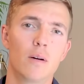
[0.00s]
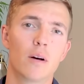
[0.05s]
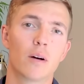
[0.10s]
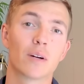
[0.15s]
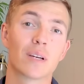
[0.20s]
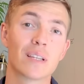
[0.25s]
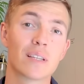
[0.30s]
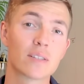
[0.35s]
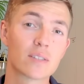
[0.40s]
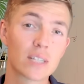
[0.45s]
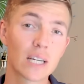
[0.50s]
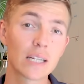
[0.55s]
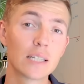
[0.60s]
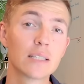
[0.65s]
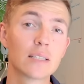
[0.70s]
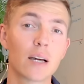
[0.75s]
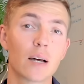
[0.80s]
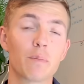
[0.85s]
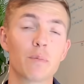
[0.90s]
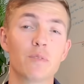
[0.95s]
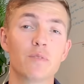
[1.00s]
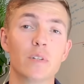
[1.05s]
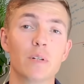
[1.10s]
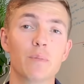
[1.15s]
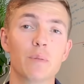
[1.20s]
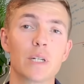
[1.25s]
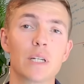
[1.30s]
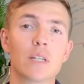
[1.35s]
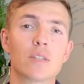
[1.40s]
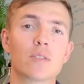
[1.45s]
Okay, the second type of
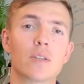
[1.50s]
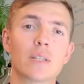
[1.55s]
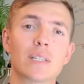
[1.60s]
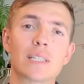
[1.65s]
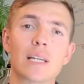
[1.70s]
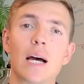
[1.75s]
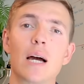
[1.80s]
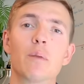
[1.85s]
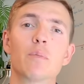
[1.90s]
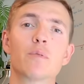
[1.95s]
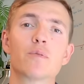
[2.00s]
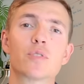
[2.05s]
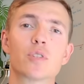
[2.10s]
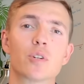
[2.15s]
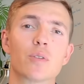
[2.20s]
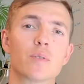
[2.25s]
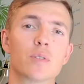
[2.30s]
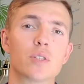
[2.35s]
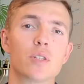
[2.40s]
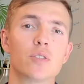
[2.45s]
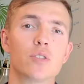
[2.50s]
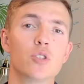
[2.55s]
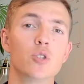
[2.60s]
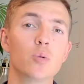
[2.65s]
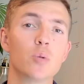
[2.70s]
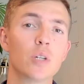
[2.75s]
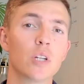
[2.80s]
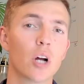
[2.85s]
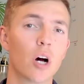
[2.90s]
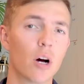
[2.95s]
limit is on the type of services you
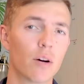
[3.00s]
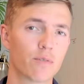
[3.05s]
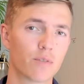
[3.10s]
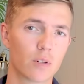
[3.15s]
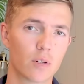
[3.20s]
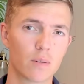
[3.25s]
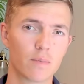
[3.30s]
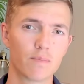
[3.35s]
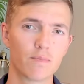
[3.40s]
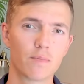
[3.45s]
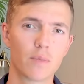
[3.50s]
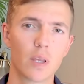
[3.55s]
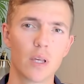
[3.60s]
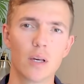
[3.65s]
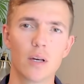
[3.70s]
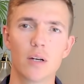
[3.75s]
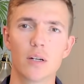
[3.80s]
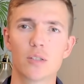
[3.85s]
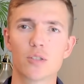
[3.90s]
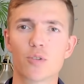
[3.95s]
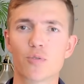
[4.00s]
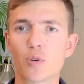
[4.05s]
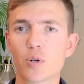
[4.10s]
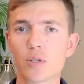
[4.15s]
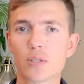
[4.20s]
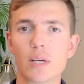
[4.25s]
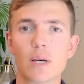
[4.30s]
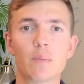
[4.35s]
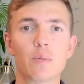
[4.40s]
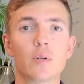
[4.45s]
can offer. So for
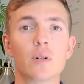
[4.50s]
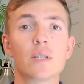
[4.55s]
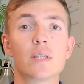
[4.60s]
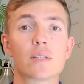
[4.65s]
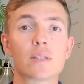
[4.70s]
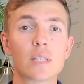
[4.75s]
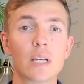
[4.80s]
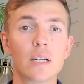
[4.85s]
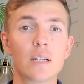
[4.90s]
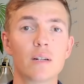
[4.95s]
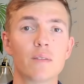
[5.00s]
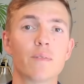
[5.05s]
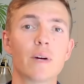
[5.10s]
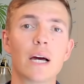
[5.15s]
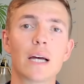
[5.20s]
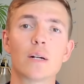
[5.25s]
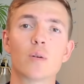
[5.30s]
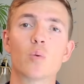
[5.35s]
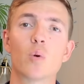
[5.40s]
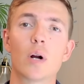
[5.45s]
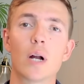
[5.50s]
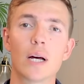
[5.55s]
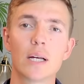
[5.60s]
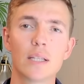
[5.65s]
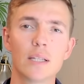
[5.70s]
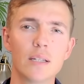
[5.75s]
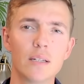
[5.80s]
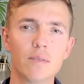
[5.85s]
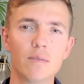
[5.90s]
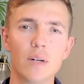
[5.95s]
example, in the state of Nevada where I
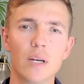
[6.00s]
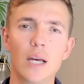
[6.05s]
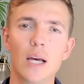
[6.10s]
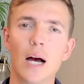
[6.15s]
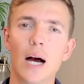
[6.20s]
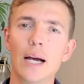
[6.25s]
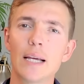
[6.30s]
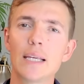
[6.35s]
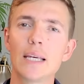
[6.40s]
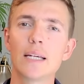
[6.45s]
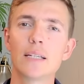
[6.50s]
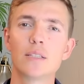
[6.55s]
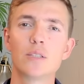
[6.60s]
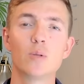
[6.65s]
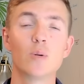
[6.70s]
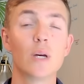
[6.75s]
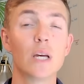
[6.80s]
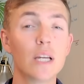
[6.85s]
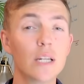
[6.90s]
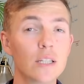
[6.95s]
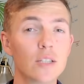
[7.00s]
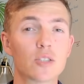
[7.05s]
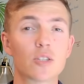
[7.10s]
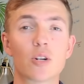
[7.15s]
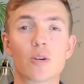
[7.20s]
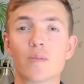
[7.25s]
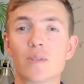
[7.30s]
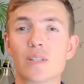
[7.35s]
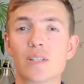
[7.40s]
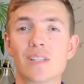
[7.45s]
live, I can't do any
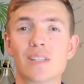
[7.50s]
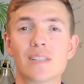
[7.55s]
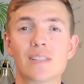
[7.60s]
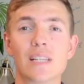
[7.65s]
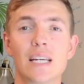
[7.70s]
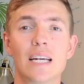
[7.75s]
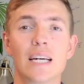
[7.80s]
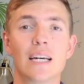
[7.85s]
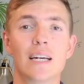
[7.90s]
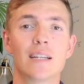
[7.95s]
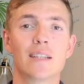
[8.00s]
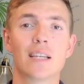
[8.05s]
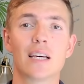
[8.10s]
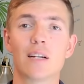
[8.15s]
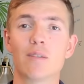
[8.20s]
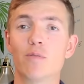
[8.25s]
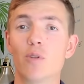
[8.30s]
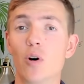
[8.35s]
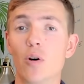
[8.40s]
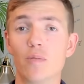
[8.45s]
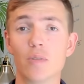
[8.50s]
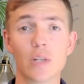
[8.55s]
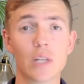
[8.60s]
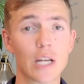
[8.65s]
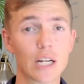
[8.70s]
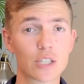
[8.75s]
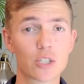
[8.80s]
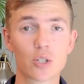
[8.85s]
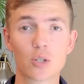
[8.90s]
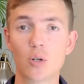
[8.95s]
services that involve
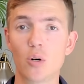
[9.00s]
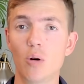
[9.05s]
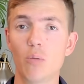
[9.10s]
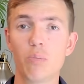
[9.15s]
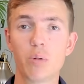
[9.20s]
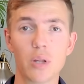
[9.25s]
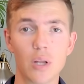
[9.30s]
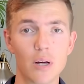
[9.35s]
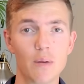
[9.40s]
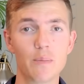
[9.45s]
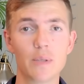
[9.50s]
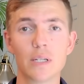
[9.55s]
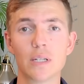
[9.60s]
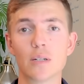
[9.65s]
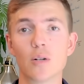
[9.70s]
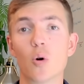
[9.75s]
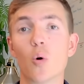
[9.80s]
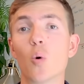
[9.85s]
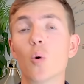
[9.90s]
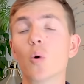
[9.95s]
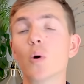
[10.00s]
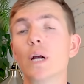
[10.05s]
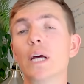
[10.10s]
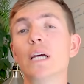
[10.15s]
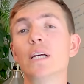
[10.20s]
electrical, plumbing, or